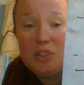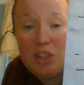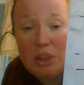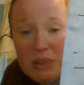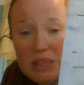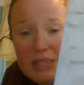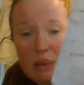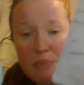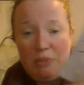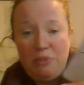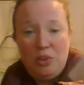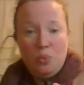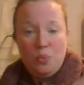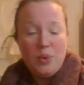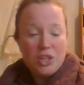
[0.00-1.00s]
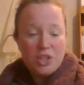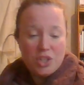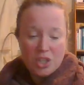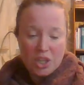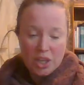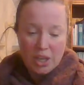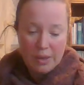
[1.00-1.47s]
chimney sum if you
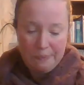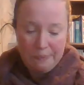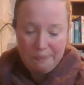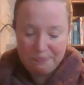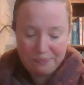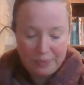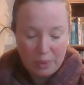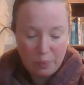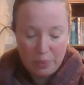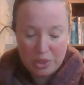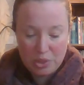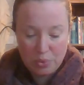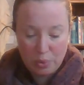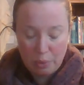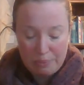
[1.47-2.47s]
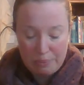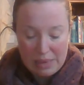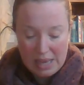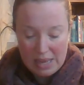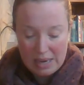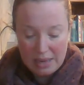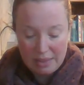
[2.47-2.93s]
wish to, which will
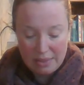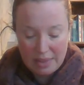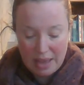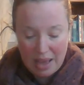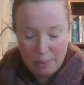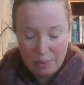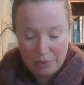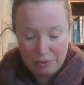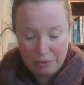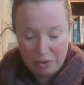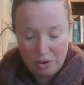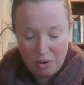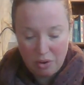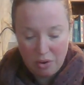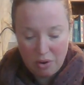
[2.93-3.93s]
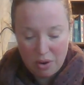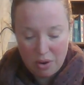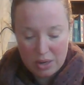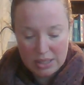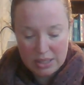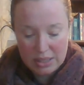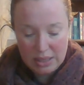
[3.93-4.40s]
mean that we've
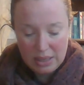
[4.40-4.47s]
got